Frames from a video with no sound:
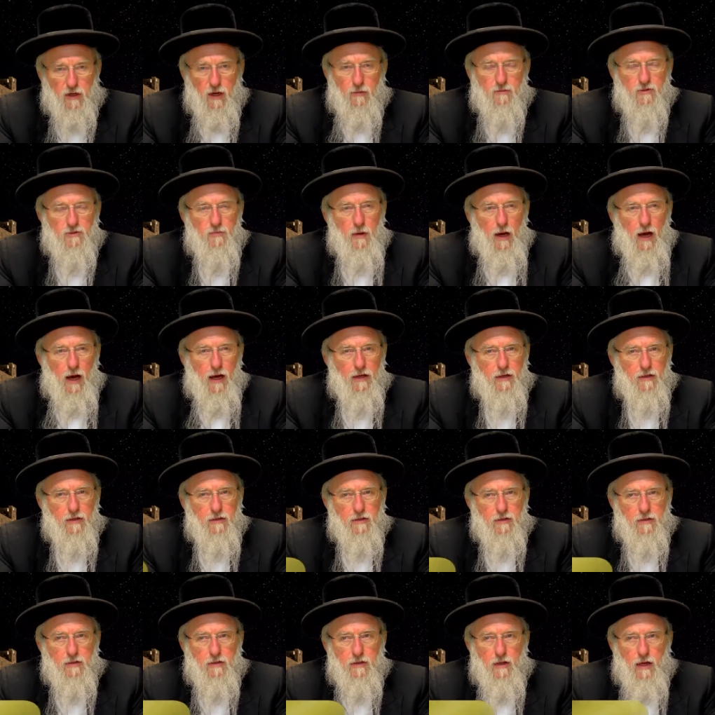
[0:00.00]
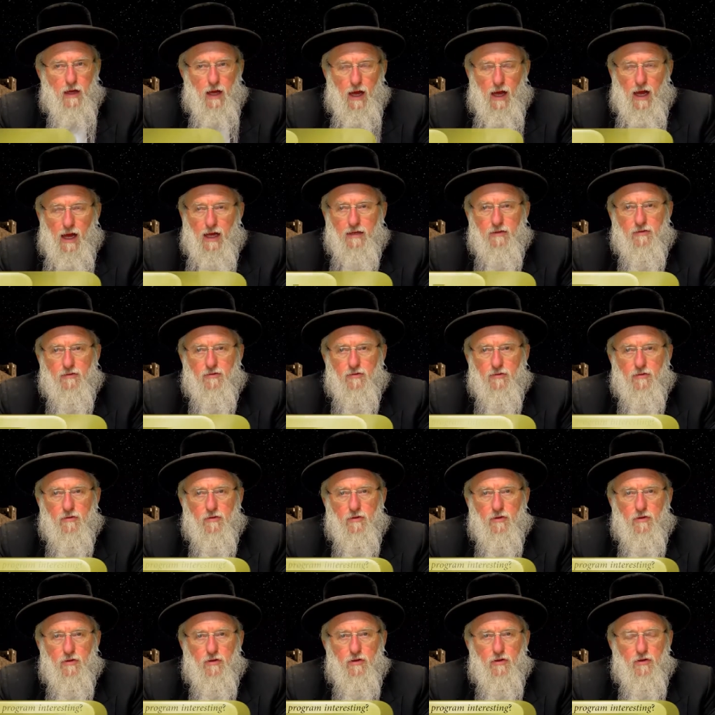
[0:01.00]
comes by, and
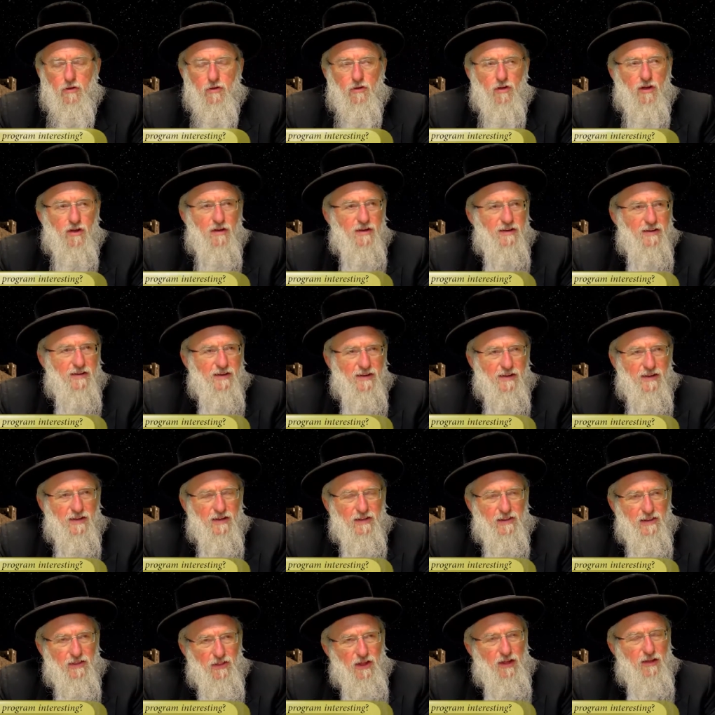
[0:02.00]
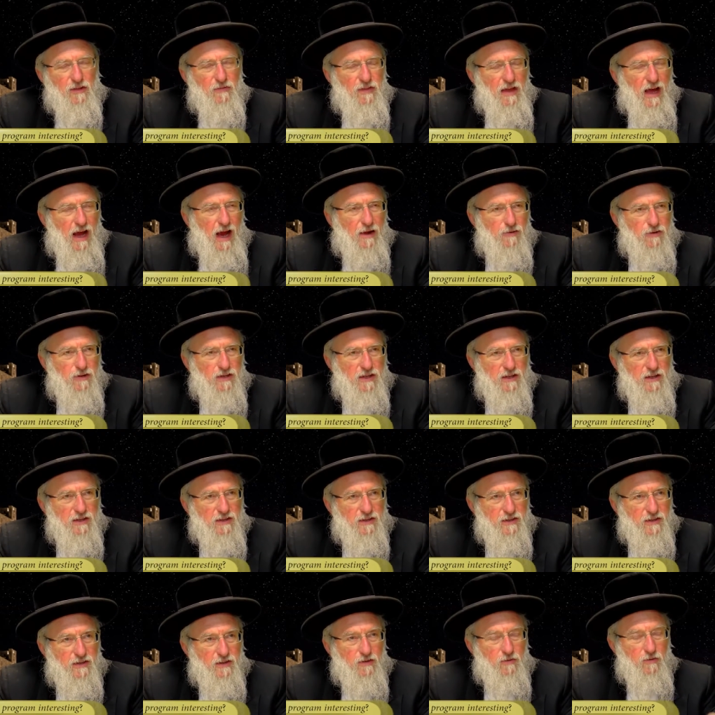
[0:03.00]
think of the irony.
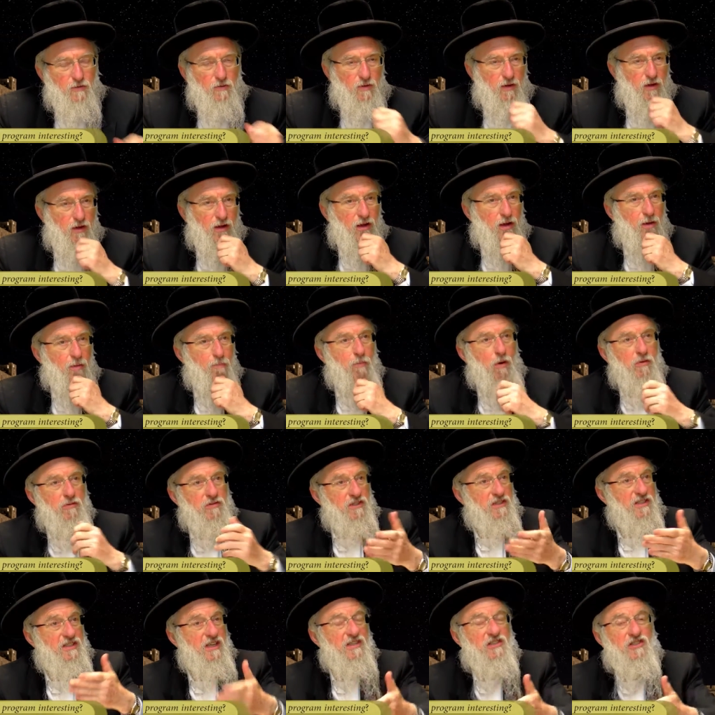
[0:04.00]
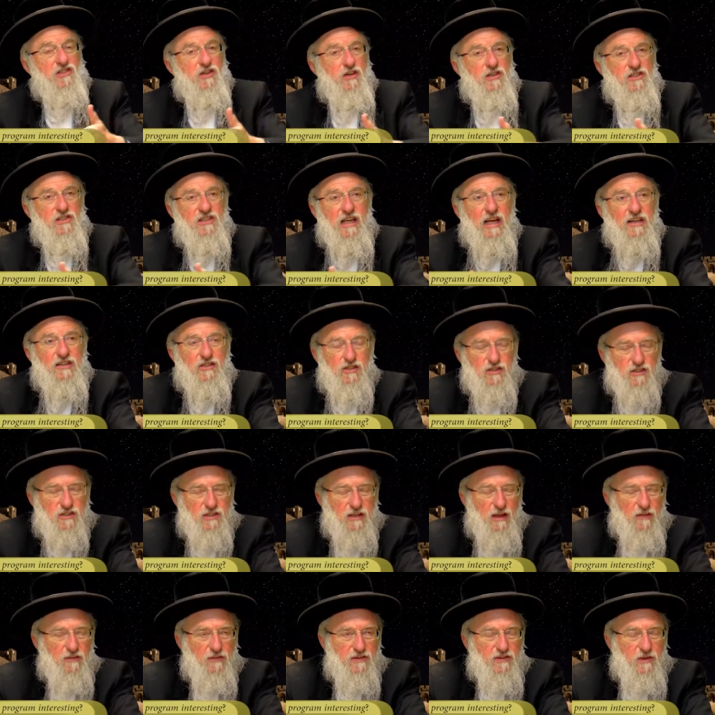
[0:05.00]
Moses' sister stations
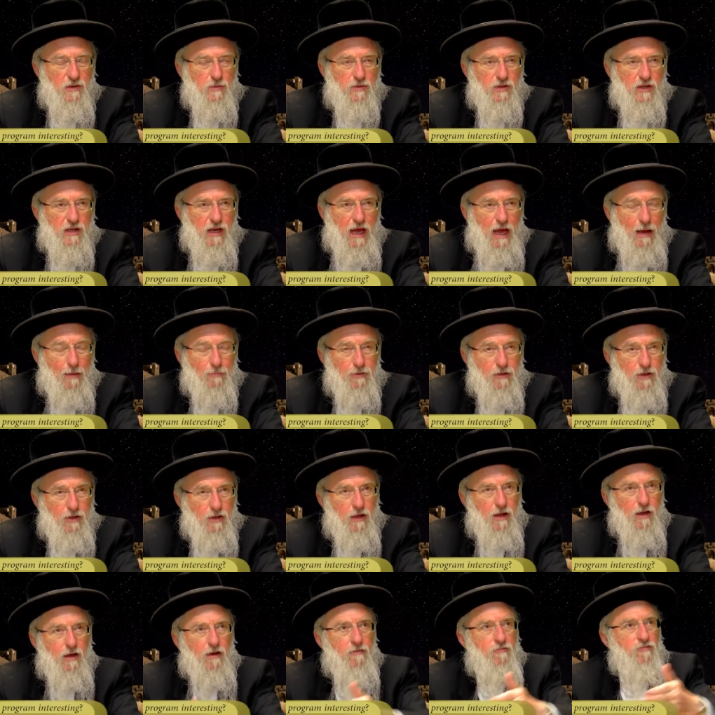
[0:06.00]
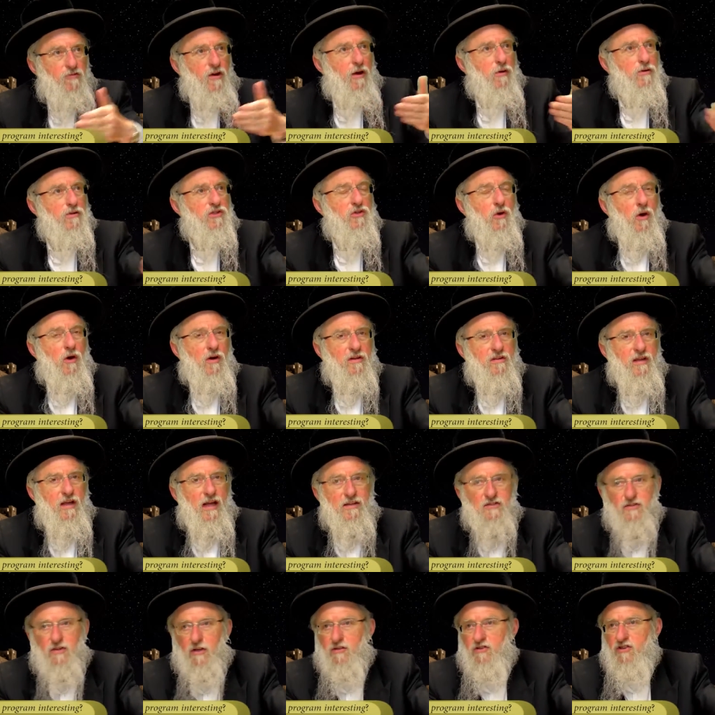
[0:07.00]
herself to see what's going to happen. Pharaoh's daughter
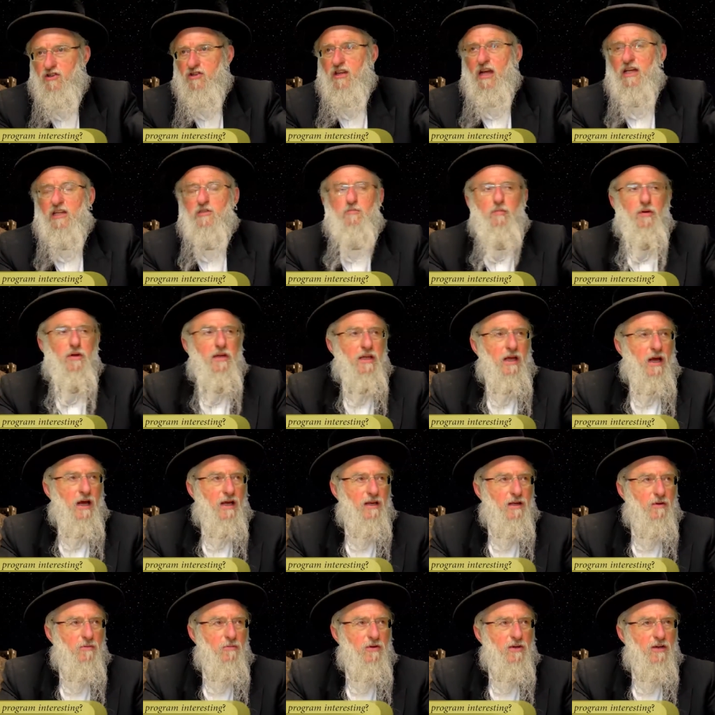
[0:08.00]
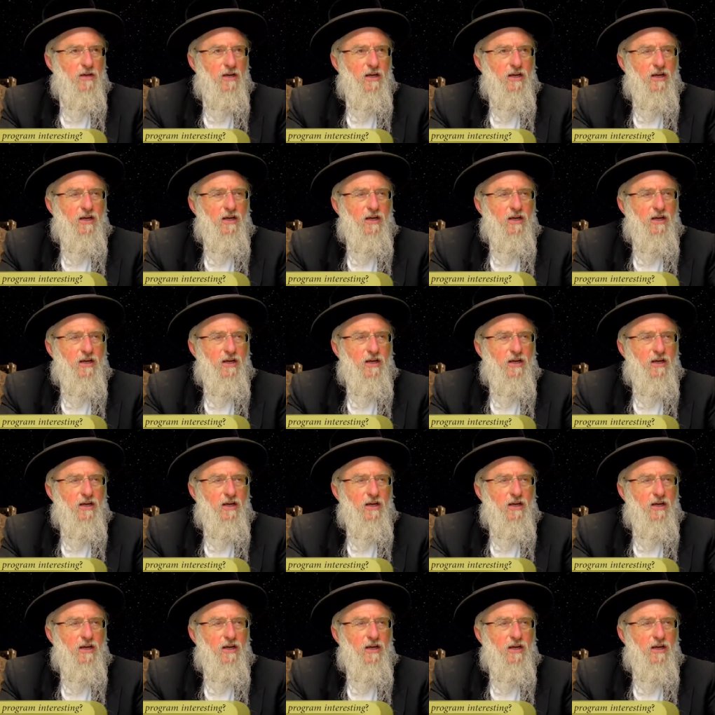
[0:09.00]
takes pity on him,